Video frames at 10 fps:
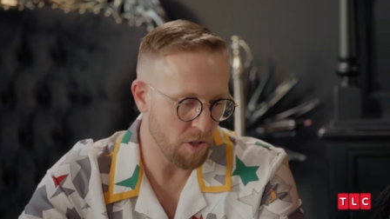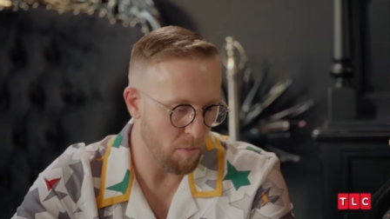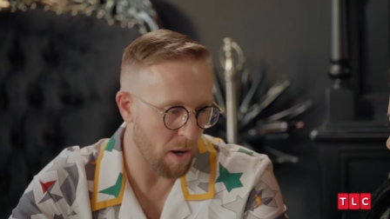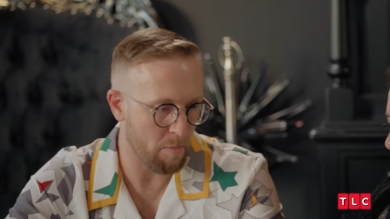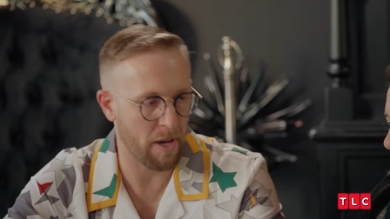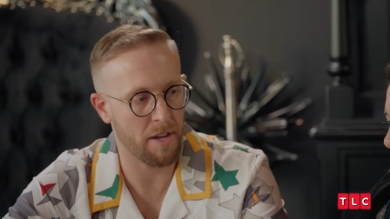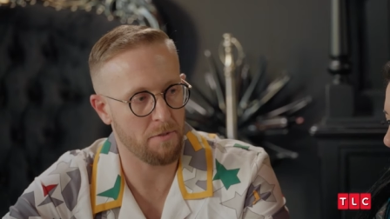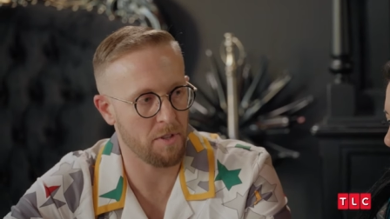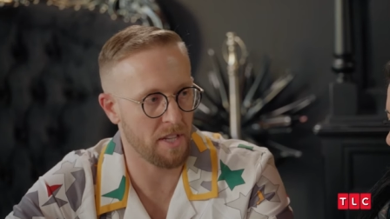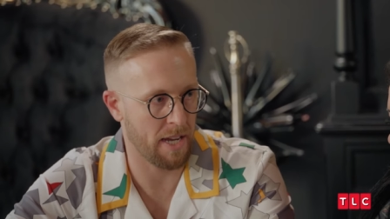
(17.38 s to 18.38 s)
Your mom
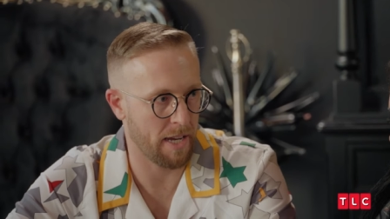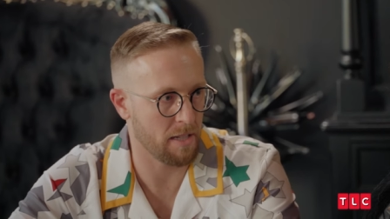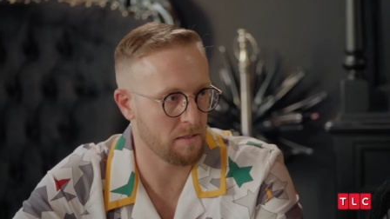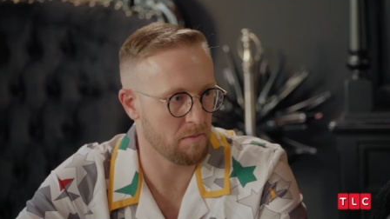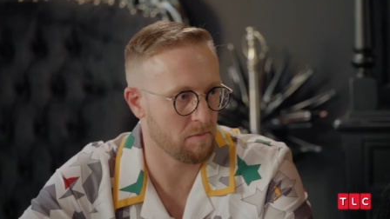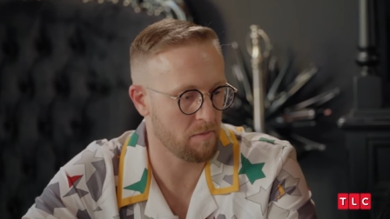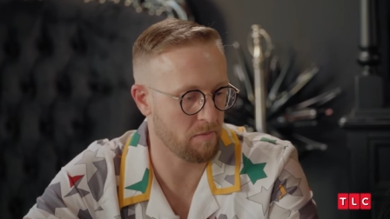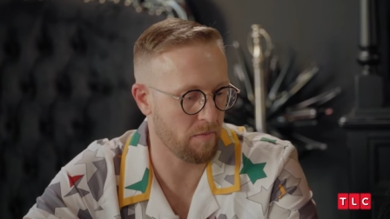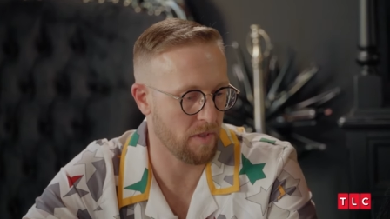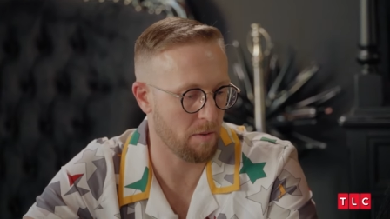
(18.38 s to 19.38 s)
paid for the date,
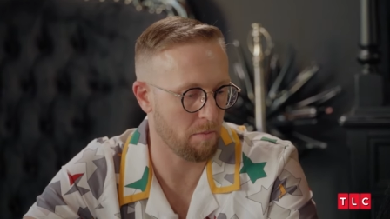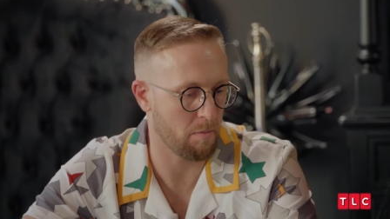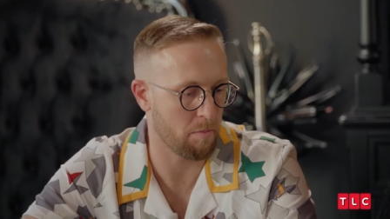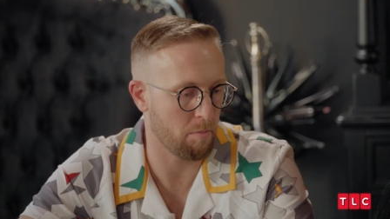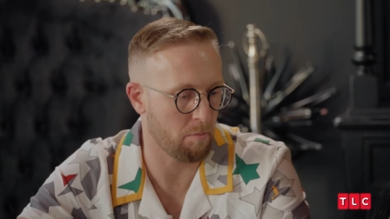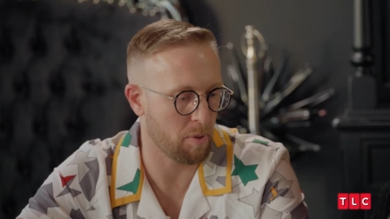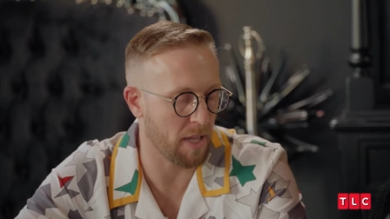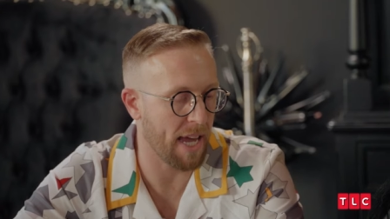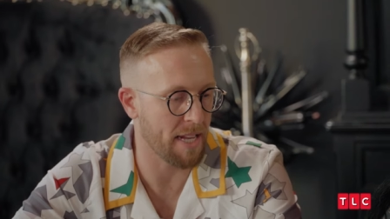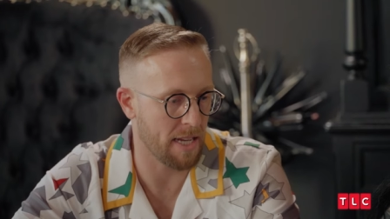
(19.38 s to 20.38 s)

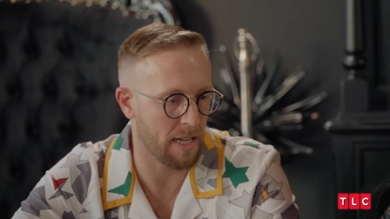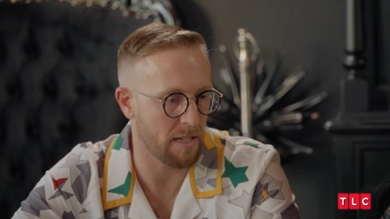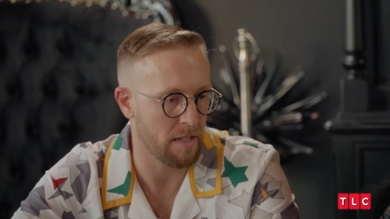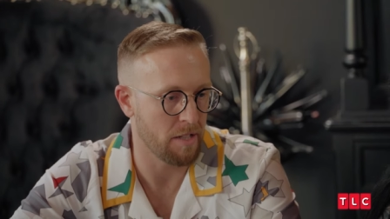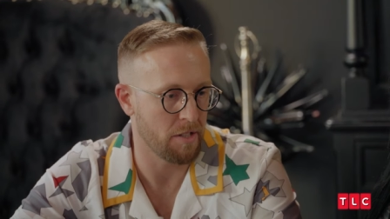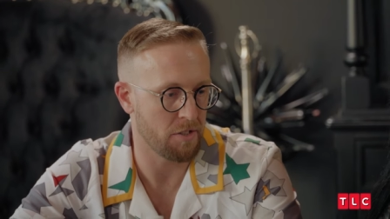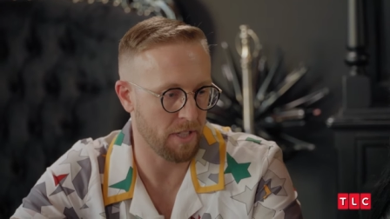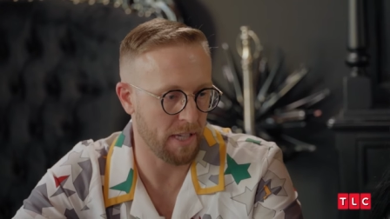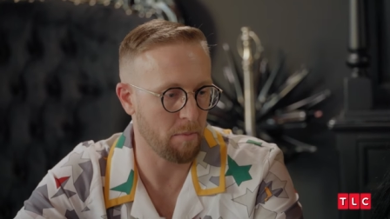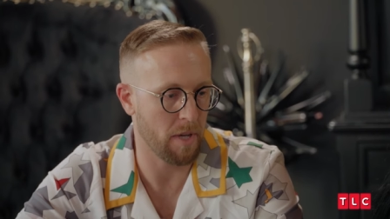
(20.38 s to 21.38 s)
planned it
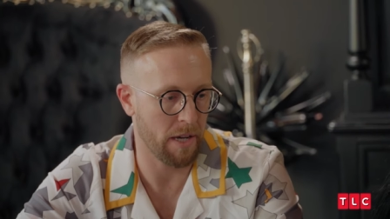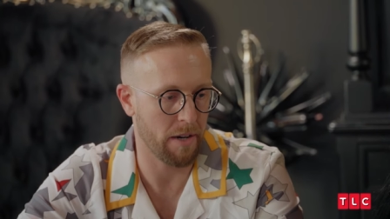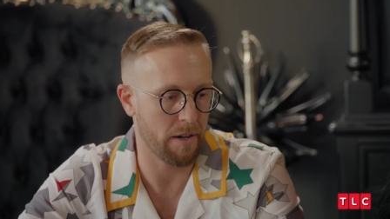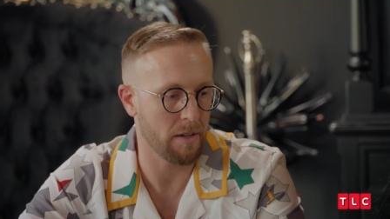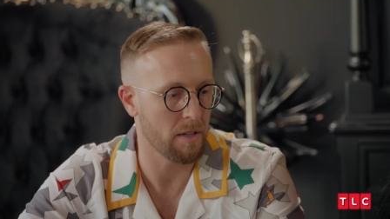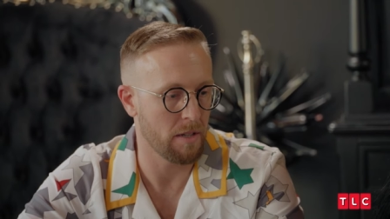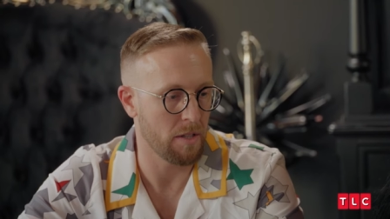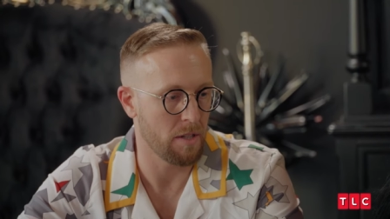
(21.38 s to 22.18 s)
to get me here,